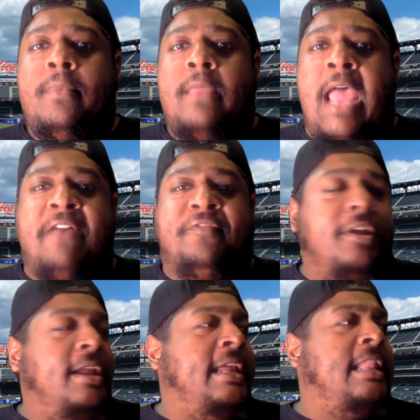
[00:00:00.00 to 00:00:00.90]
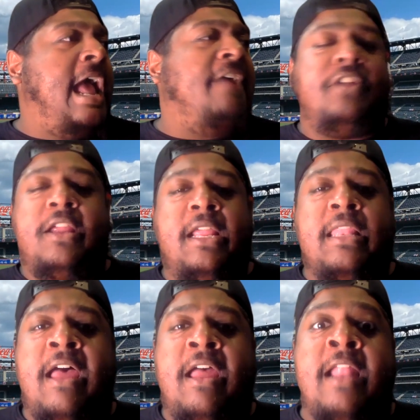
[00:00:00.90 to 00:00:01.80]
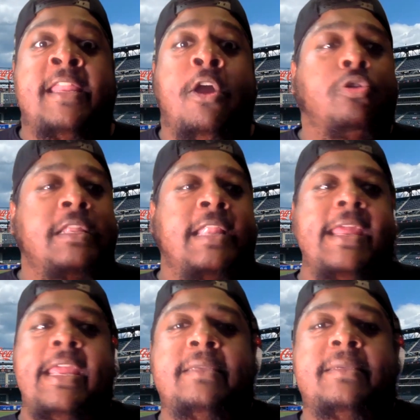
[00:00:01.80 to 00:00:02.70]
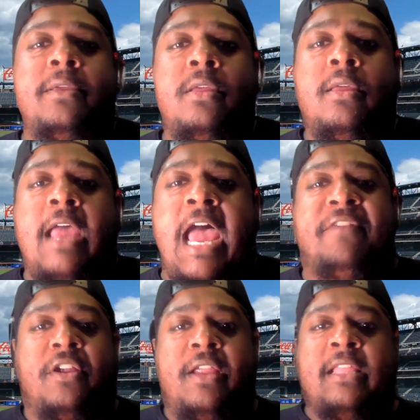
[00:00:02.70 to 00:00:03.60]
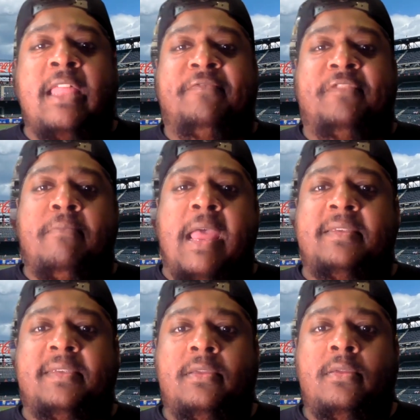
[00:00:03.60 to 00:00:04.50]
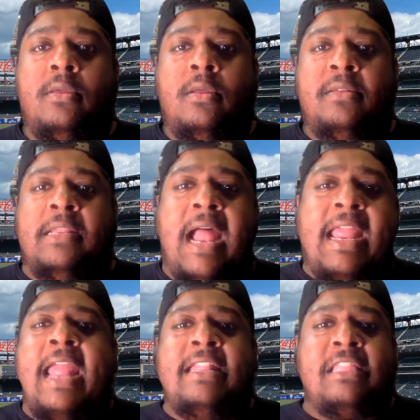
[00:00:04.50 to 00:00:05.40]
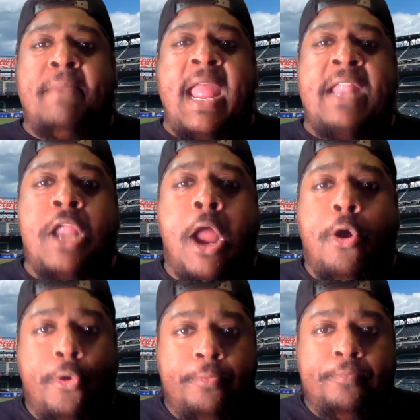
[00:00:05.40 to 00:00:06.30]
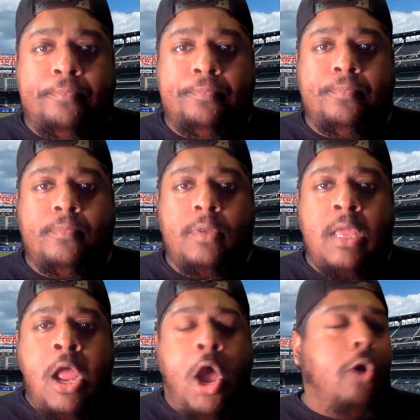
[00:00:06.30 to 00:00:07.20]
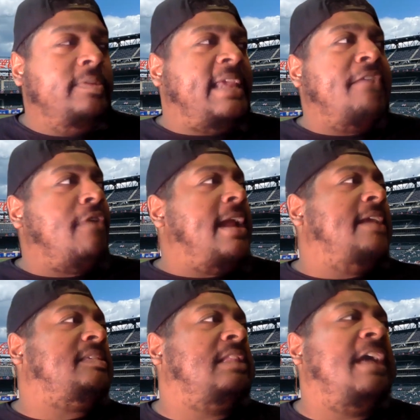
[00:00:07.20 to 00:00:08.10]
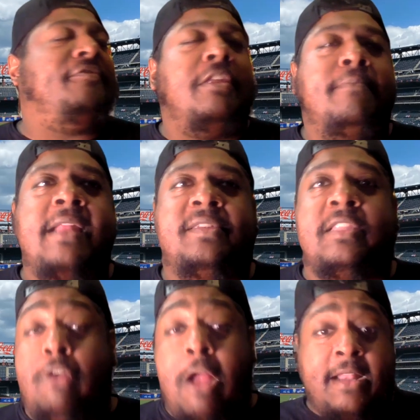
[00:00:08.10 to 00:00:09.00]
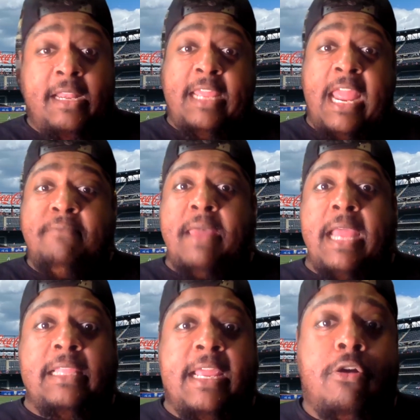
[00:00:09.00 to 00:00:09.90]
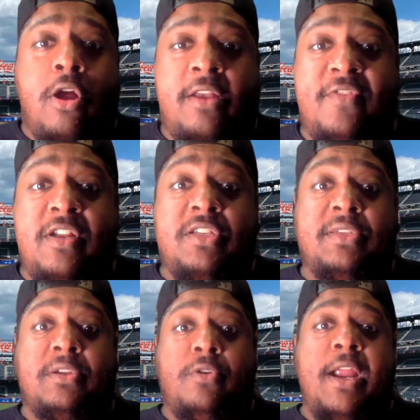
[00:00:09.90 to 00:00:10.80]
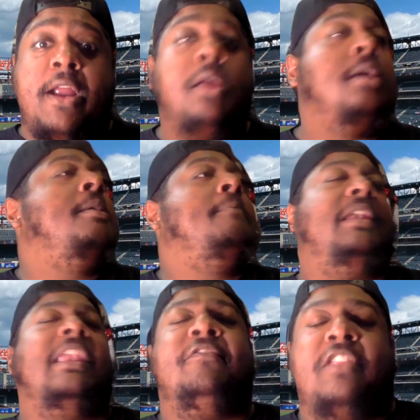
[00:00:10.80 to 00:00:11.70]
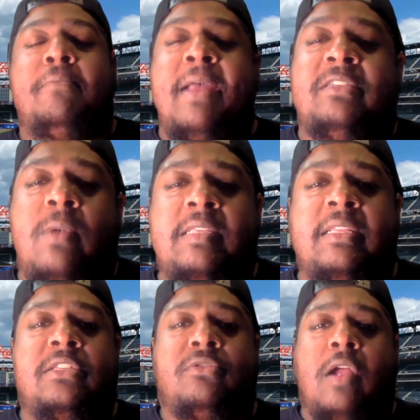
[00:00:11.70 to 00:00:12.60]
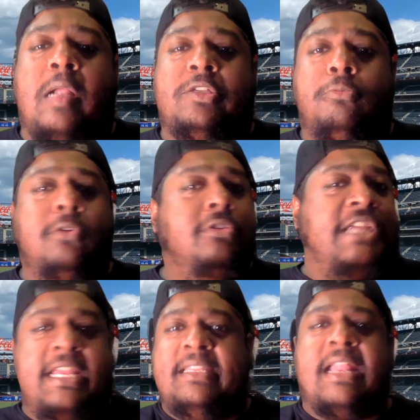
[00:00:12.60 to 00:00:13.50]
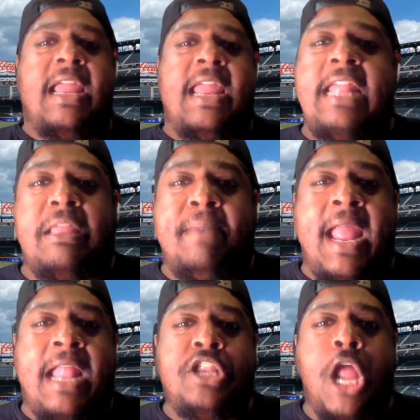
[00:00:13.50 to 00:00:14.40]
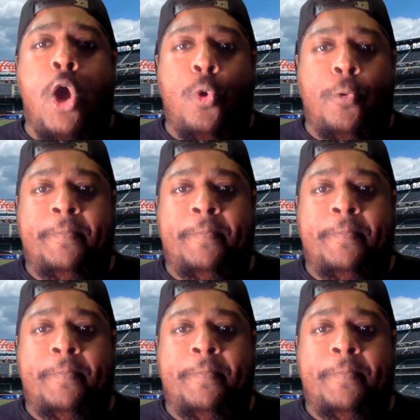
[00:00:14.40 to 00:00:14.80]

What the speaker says: after he left, and the Oakland A's after he left the Mets. Did I hate the man? No. Jose Reyes left the Mets. Granted, he came back later on to finish his career, but left the Mets, went to the Toronto Blue Jays. Did I hate the man? No.